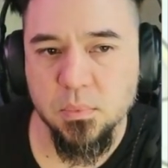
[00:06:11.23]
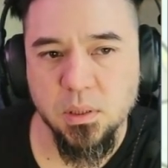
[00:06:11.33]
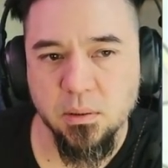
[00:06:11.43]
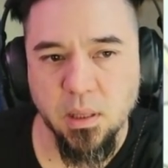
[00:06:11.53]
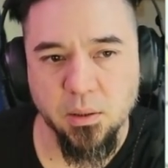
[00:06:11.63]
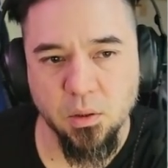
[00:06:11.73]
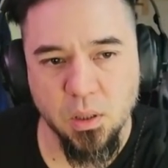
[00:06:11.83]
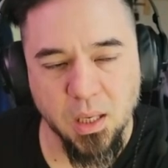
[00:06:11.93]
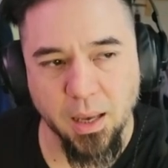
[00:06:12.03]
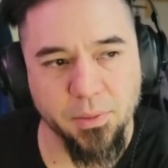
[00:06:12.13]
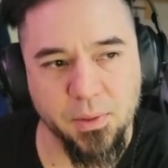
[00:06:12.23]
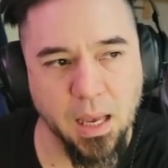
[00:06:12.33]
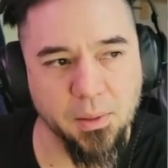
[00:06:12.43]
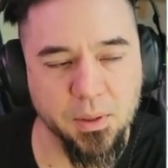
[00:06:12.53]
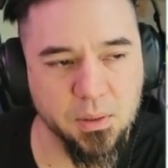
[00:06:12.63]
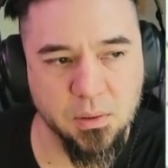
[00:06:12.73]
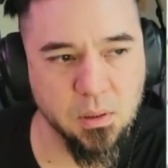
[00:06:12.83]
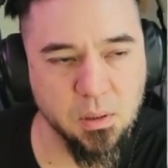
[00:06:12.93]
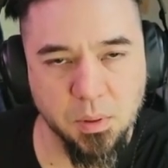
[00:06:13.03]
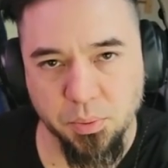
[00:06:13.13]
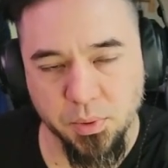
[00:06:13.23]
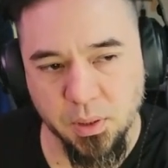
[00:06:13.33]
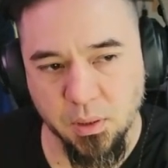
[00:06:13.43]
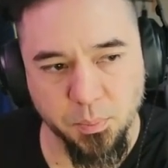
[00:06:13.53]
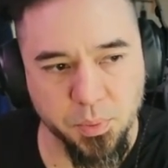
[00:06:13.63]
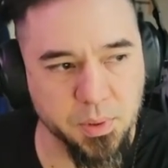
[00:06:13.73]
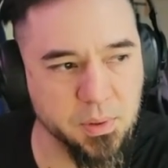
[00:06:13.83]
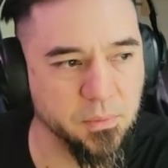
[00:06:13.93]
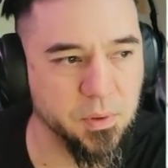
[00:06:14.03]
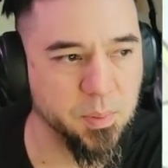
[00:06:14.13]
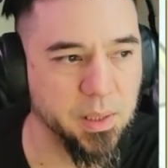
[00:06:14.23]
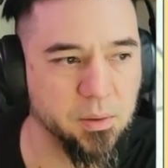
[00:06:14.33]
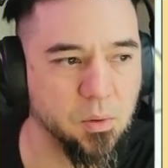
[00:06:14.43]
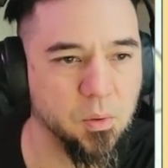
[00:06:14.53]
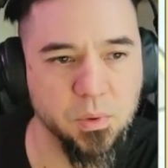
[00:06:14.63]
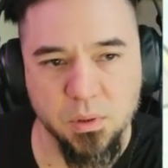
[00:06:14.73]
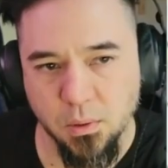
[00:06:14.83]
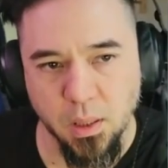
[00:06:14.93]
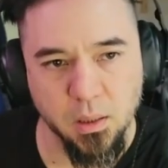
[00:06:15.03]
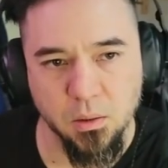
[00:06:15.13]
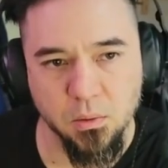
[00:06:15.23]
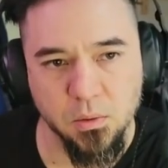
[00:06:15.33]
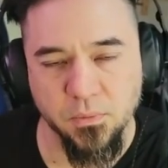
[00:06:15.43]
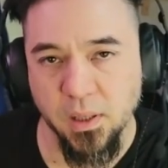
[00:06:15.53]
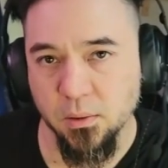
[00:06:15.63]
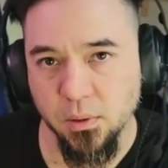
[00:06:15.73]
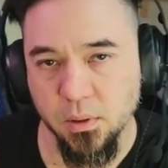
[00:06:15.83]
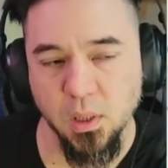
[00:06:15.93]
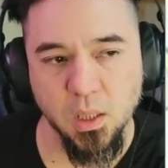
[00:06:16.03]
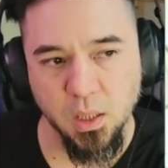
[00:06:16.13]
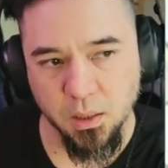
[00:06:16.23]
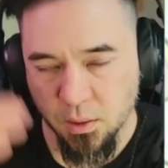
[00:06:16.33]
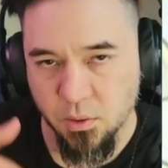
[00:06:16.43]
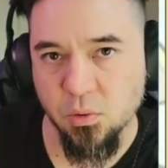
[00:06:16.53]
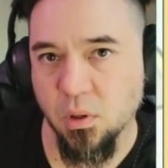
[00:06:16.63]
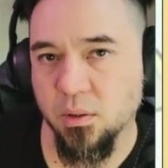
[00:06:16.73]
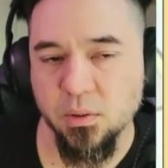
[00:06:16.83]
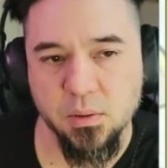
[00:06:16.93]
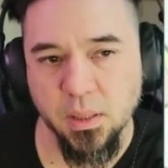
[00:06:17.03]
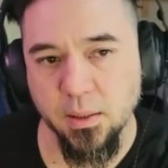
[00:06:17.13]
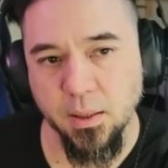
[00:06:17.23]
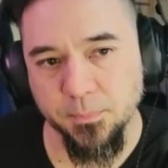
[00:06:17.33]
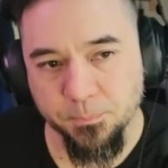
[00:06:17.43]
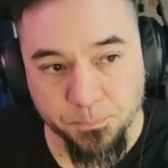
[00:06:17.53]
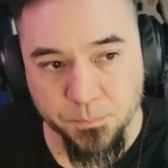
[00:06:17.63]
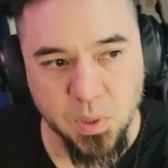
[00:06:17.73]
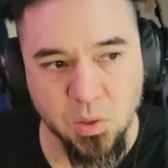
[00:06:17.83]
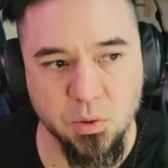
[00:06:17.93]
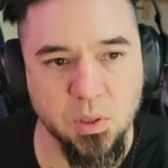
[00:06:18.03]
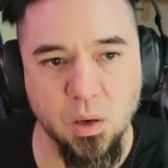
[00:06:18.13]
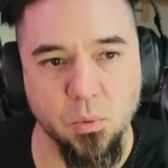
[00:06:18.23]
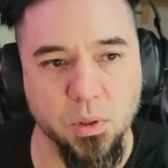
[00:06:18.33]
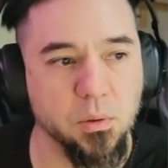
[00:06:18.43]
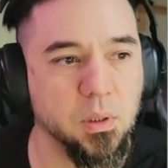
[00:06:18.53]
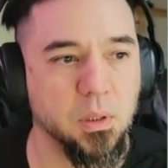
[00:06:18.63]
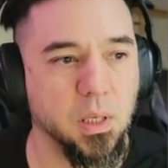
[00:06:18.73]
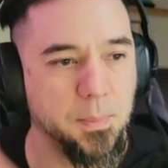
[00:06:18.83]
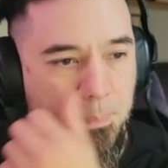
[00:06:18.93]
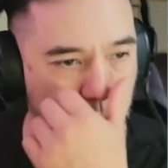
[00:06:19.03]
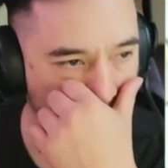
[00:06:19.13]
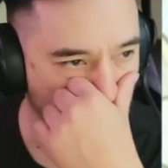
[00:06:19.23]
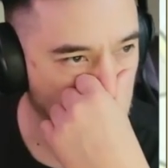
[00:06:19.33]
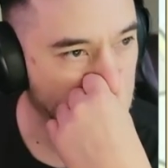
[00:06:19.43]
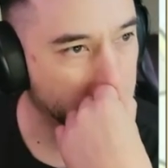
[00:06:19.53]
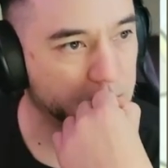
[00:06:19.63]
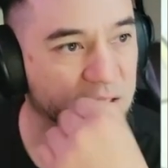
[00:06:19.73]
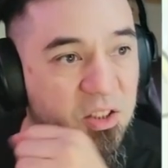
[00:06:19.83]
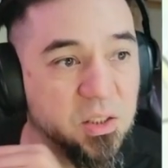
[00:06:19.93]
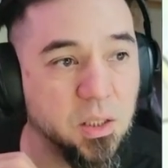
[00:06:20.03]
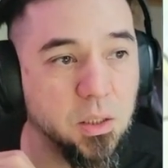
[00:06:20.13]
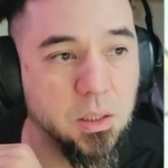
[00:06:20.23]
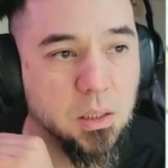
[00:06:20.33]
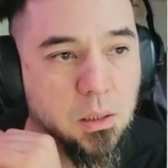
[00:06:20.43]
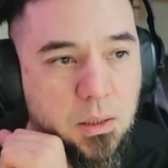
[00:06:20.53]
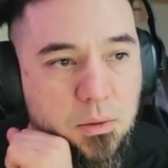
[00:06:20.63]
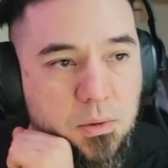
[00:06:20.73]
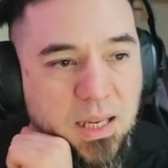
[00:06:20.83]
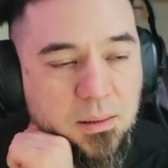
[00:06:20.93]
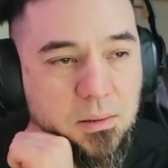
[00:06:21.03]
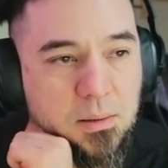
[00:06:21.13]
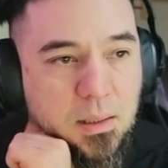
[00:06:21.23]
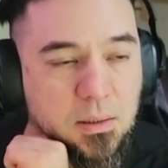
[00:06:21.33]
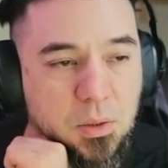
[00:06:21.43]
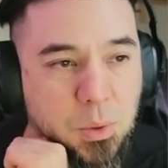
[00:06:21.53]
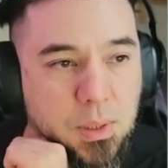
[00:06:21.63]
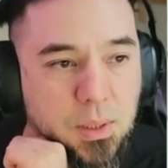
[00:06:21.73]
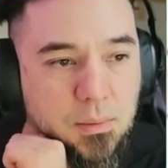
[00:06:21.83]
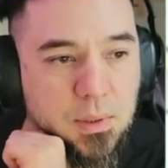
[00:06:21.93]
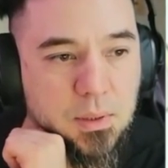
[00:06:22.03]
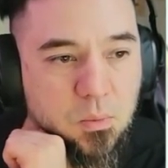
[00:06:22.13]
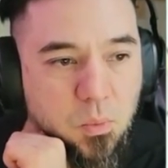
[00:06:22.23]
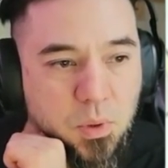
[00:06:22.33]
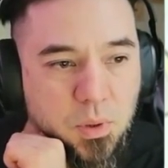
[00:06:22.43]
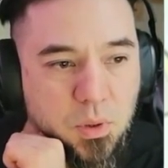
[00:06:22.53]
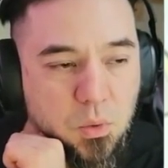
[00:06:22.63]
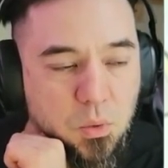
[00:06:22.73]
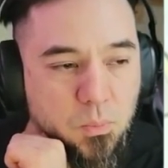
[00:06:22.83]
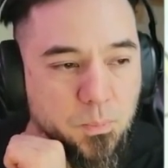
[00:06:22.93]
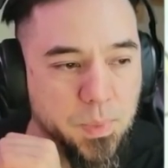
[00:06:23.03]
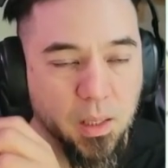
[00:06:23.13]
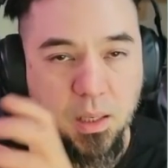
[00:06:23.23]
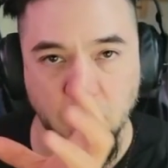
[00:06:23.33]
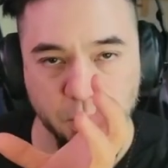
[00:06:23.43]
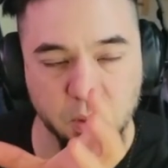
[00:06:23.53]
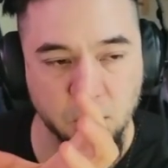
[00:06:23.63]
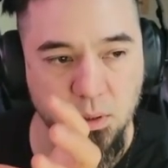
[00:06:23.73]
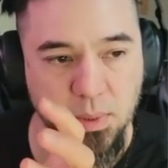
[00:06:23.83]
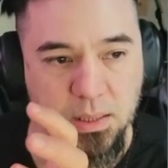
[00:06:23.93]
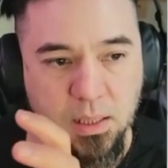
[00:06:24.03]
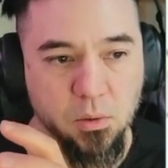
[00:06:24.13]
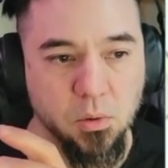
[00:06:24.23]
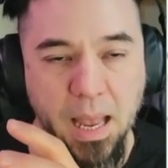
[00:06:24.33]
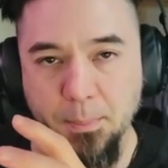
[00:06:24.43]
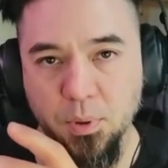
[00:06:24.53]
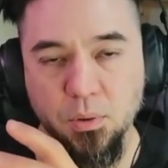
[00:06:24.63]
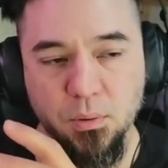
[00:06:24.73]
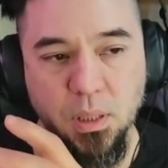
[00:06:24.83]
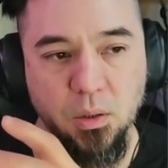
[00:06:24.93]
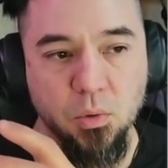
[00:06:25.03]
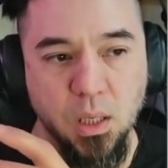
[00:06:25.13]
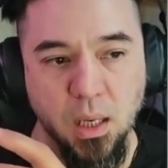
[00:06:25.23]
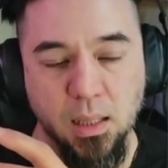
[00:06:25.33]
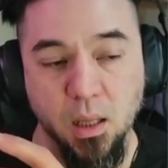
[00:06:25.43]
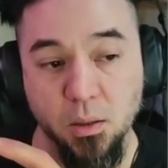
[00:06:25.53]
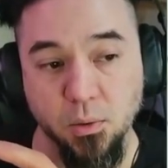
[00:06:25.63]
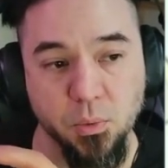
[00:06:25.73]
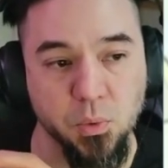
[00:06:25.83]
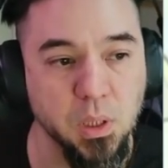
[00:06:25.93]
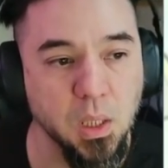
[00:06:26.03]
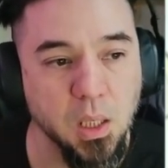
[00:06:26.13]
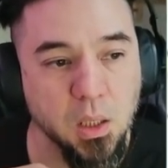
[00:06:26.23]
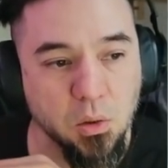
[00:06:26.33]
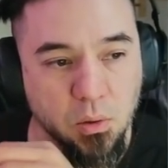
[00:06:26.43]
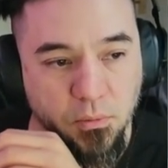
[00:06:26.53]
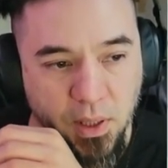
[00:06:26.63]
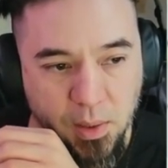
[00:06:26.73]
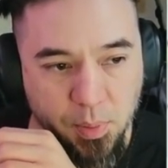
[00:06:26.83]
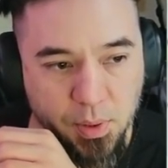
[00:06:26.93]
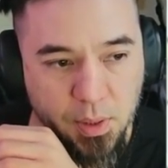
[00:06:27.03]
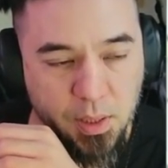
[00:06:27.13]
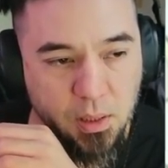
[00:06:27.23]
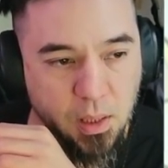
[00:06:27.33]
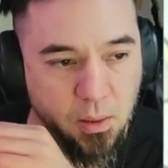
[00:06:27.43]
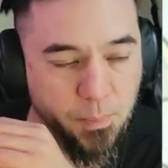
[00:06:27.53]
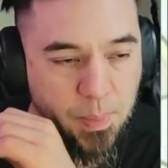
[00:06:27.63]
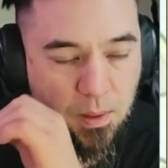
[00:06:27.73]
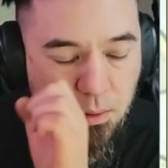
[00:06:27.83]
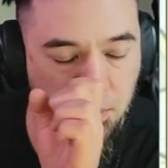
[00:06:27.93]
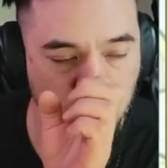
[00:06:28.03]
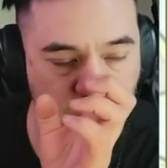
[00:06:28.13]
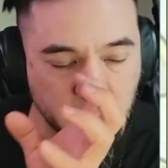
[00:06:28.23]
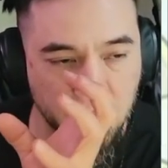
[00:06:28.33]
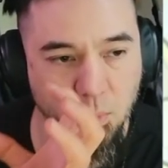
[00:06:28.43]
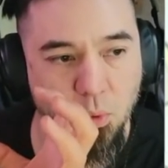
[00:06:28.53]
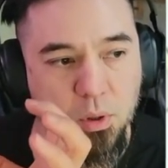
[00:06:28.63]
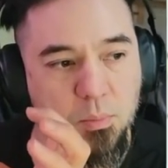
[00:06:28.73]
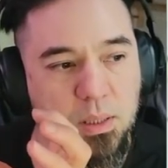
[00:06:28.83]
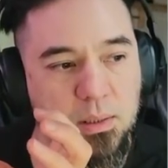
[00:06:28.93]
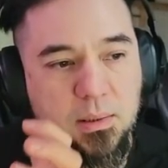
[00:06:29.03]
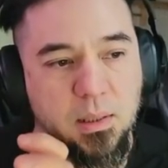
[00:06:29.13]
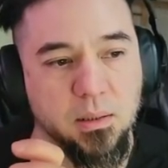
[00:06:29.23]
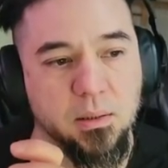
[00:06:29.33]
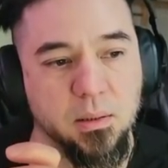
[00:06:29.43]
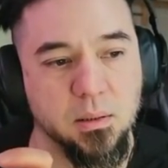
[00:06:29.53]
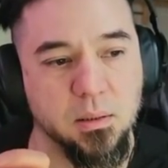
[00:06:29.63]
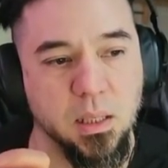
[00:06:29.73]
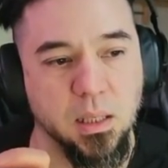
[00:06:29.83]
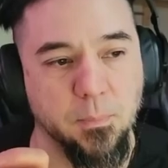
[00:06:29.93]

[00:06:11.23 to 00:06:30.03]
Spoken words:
that you can get. I think this is gonna be pretty self-explanatory. Once you get it, you'll just follow the instructions, and then you just get what you need to get. This is the collector talent section. This is where you, again, I was talking about that little amber that you get at Lotto 3. You can finally put it in. The thing that I'm worried about this section is like